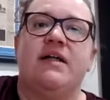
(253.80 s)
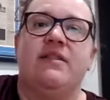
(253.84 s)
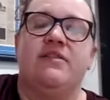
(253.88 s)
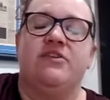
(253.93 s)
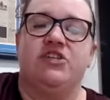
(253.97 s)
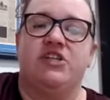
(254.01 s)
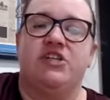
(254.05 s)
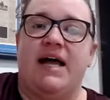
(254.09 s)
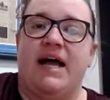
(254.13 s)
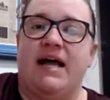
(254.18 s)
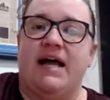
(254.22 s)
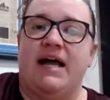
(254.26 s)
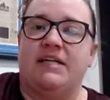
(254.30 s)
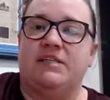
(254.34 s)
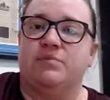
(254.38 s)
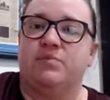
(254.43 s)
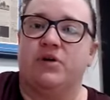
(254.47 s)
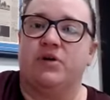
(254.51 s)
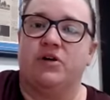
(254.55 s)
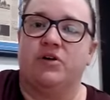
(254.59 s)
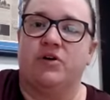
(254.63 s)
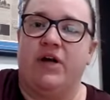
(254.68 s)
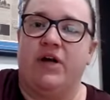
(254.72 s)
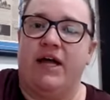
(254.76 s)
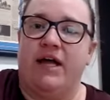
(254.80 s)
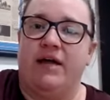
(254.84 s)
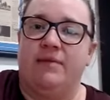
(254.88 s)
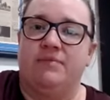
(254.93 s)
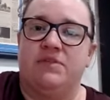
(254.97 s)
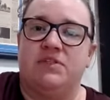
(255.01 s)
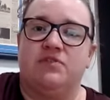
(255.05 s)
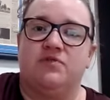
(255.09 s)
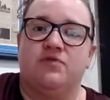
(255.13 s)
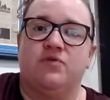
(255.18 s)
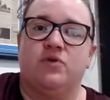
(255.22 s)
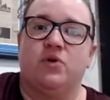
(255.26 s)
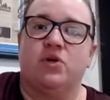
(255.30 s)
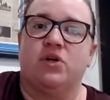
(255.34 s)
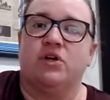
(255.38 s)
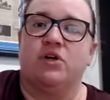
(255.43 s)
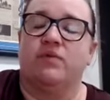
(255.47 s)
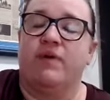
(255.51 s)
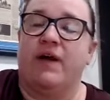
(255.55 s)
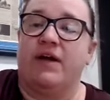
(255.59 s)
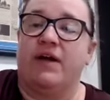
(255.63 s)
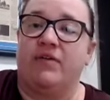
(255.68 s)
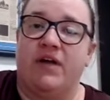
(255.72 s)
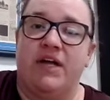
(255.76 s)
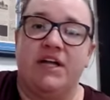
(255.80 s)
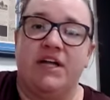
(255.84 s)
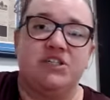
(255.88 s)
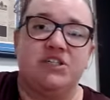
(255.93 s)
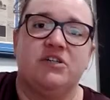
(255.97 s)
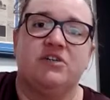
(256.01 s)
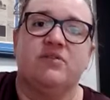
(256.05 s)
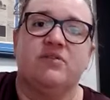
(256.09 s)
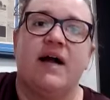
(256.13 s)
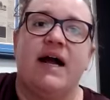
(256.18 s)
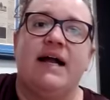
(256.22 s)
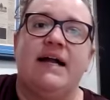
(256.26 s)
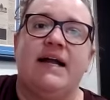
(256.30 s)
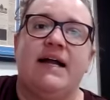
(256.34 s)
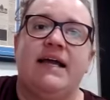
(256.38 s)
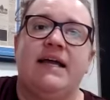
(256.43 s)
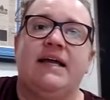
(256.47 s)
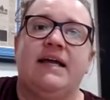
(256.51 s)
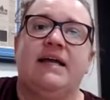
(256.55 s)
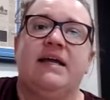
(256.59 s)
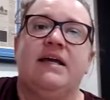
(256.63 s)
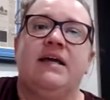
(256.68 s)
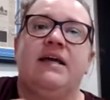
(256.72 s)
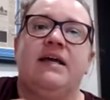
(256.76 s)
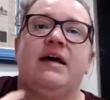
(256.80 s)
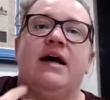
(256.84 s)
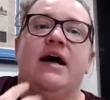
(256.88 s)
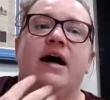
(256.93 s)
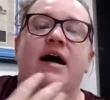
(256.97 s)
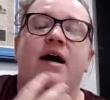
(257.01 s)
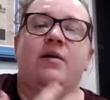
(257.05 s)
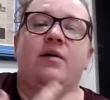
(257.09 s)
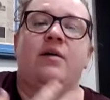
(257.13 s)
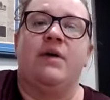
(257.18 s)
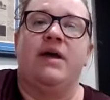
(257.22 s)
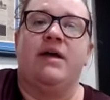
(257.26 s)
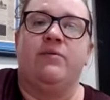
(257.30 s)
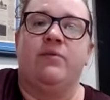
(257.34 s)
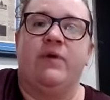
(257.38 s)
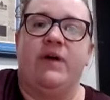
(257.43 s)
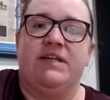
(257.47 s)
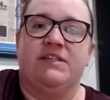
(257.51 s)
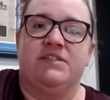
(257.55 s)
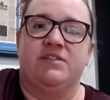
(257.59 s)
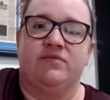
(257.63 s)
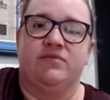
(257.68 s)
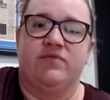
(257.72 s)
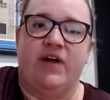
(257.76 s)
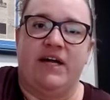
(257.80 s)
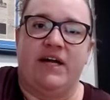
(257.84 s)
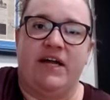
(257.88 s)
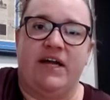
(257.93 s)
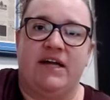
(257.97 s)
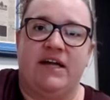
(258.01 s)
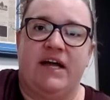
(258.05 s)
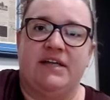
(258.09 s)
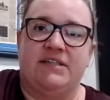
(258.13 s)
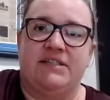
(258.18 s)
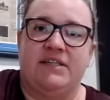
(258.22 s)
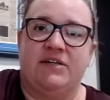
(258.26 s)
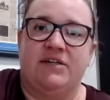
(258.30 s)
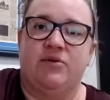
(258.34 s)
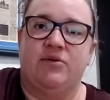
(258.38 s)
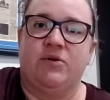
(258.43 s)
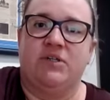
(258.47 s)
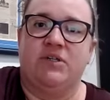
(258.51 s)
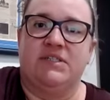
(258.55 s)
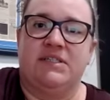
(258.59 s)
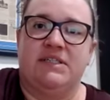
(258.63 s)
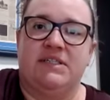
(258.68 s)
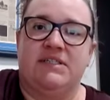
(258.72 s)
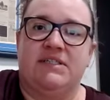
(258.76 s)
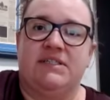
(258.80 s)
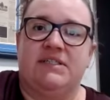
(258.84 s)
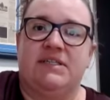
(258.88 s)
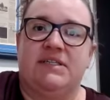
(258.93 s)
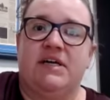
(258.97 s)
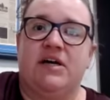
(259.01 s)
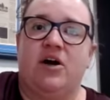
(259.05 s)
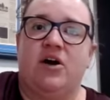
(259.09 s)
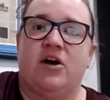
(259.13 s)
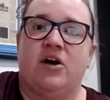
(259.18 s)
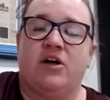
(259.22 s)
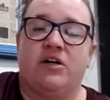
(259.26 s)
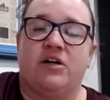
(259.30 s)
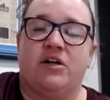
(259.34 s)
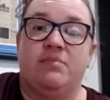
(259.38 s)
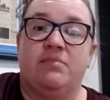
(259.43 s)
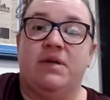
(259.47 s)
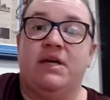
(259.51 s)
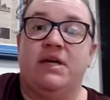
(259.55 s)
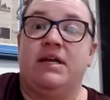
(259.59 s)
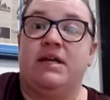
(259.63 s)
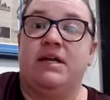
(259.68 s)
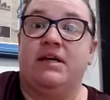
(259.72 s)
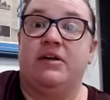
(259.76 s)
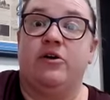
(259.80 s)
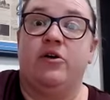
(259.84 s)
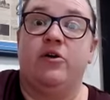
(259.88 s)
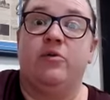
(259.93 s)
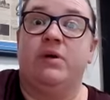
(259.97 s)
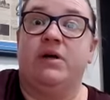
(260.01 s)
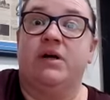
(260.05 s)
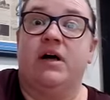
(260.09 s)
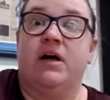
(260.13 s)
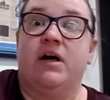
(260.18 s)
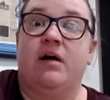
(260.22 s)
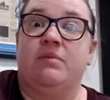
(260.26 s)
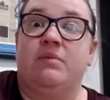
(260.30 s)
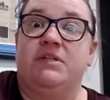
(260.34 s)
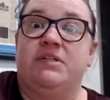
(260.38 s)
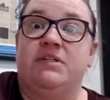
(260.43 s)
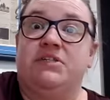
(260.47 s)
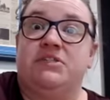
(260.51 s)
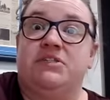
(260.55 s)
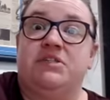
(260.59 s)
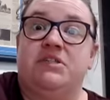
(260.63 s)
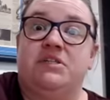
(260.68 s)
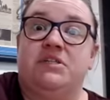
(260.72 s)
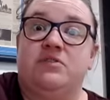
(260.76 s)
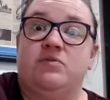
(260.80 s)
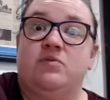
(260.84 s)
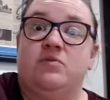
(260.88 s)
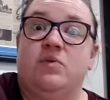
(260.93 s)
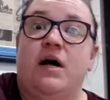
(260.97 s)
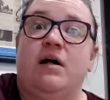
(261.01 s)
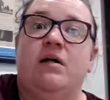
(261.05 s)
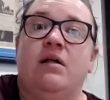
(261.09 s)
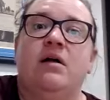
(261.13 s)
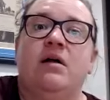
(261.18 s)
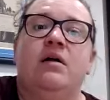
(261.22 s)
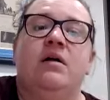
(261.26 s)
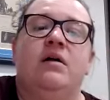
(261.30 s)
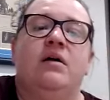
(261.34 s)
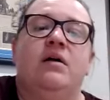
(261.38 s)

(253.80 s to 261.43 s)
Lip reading: She has programs for recreational riding and ways of recognizing horses that are competing in open competition as well.